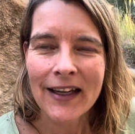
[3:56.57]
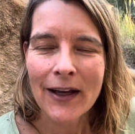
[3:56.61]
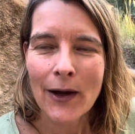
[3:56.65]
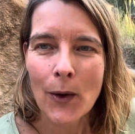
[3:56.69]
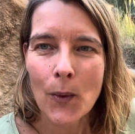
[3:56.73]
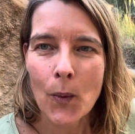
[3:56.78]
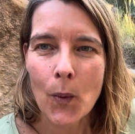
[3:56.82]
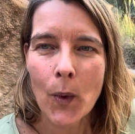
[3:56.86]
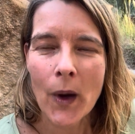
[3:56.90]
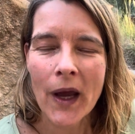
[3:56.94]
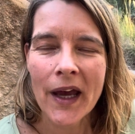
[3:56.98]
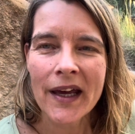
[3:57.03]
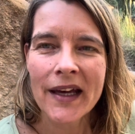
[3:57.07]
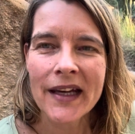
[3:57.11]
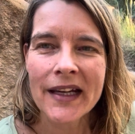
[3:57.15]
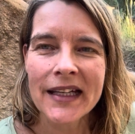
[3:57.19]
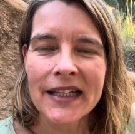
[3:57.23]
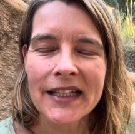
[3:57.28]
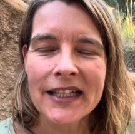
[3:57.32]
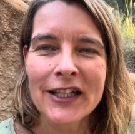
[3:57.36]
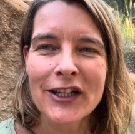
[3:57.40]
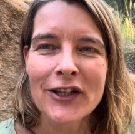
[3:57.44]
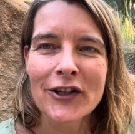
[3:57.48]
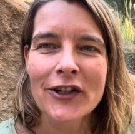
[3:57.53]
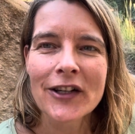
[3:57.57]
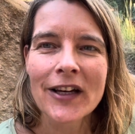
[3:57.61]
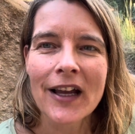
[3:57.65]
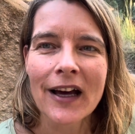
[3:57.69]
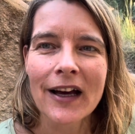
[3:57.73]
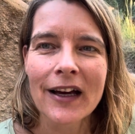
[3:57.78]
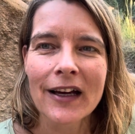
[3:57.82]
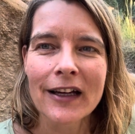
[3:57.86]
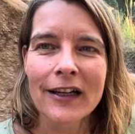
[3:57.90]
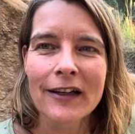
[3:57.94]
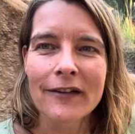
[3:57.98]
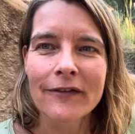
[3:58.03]
where in your
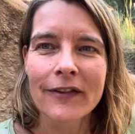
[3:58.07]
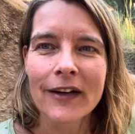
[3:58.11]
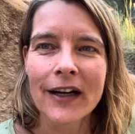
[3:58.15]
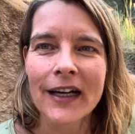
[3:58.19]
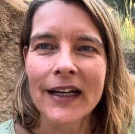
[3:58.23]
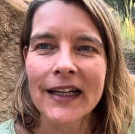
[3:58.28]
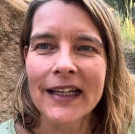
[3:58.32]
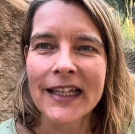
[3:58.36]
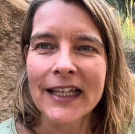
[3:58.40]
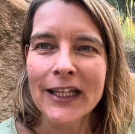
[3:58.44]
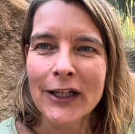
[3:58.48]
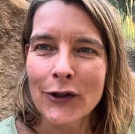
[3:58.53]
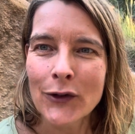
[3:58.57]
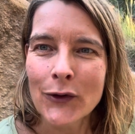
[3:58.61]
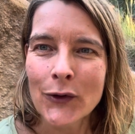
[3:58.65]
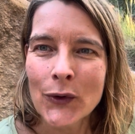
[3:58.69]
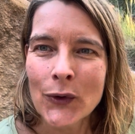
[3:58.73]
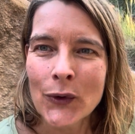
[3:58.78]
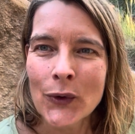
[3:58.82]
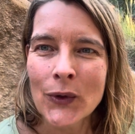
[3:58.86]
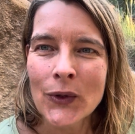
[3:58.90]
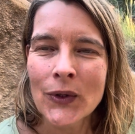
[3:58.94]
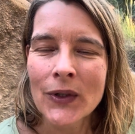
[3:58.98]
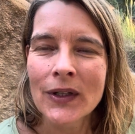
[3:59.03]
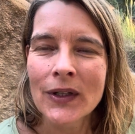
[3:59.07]
life are you